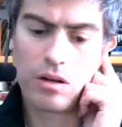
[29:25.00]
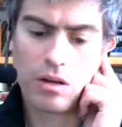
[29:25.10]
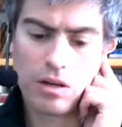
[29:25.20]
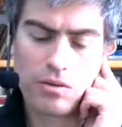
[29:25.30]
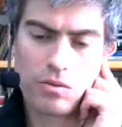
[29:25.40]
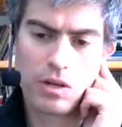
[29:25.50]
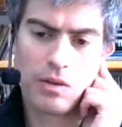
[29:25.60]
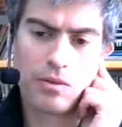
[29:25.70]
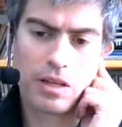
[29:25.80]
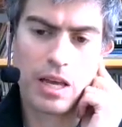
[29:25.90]
Okay, so
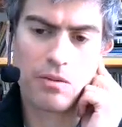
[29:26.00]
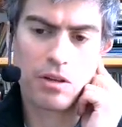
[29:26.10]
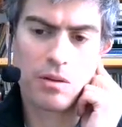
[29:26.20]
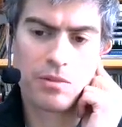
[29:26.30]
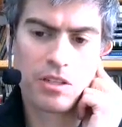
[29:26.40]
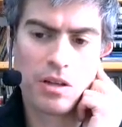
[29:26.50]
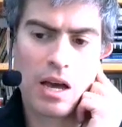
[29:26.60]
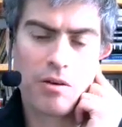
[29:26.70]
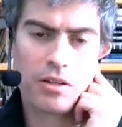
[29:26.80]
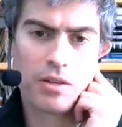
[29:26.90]
again, we'll come to
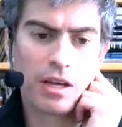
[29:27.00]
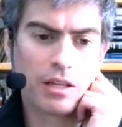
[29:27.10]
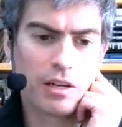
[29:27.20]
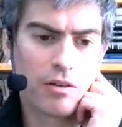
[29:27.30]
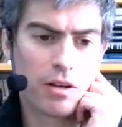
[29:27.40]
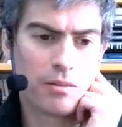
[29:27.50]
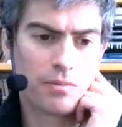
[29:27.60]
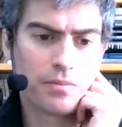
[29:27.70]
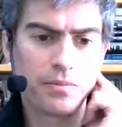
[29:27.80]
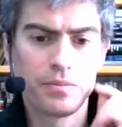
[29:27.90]
how we do that later on.
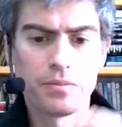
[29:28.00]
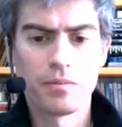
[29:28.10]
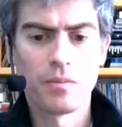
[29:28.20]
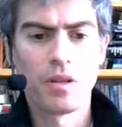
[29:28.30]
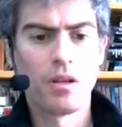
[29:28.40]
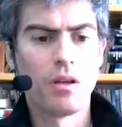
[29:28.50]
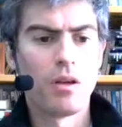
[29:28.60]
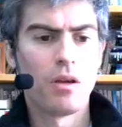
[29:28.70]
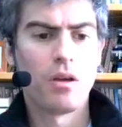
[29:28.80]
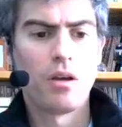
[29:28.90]

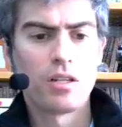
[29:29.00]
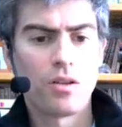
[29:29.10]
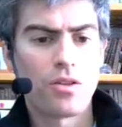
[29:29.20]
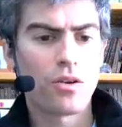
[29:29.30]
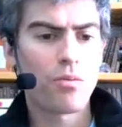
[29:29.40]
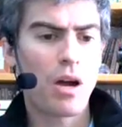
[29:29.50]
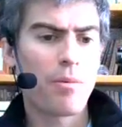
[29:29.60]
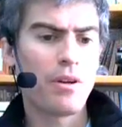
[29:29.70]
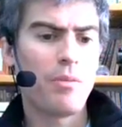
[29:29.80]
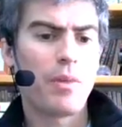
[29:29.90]
So the third
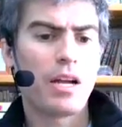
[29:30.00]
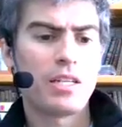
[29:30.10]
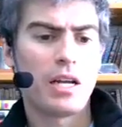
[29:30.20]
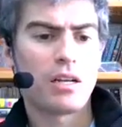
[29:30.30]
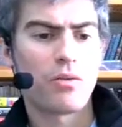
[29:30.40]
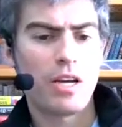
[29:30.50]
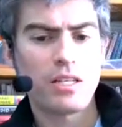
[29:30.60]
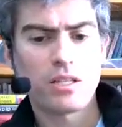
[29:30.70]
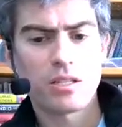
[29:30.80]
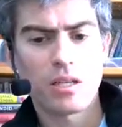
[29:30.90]
property, monotonic
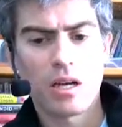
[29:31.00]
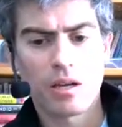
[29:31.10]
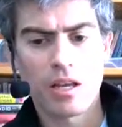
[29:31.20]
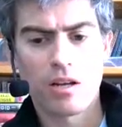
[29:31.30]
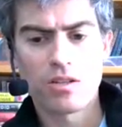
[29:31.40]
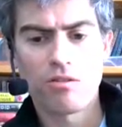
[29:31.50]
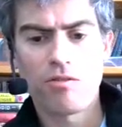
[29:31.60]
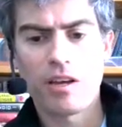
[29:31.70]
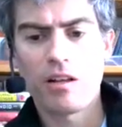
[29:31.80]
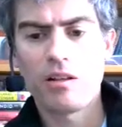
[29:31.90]
writes, can also
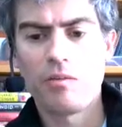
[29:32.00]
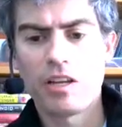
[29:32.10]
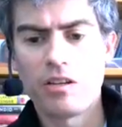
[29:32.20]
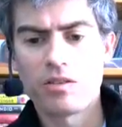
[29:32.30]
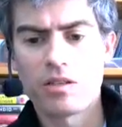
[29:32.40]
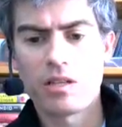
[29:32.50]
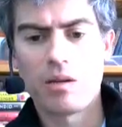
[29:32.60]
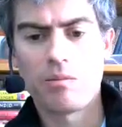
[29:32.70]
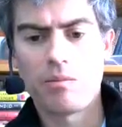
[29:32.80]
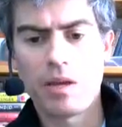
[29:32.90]
fail, and we can use the
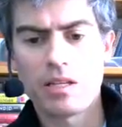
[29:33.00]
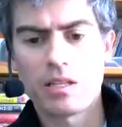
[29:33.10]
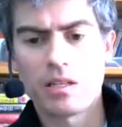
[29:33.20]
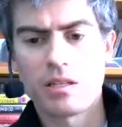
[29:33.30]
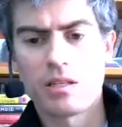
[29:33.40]
same basic